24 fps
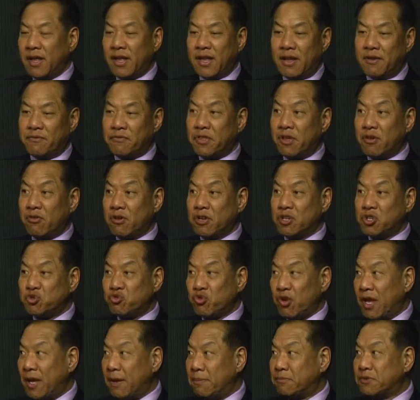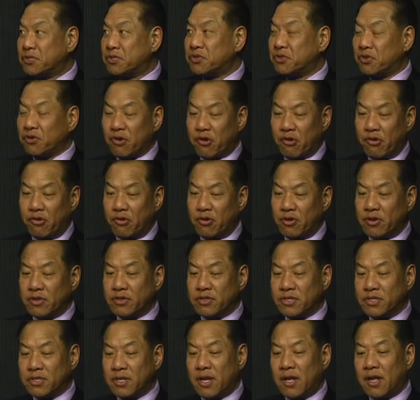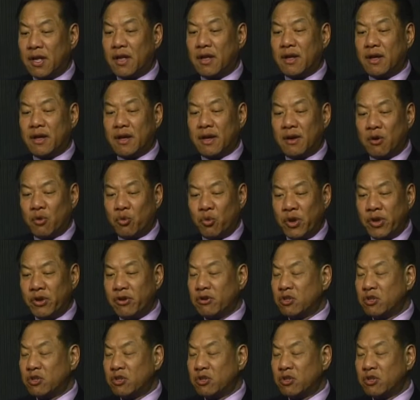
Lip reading: If there are drapes or curtains, window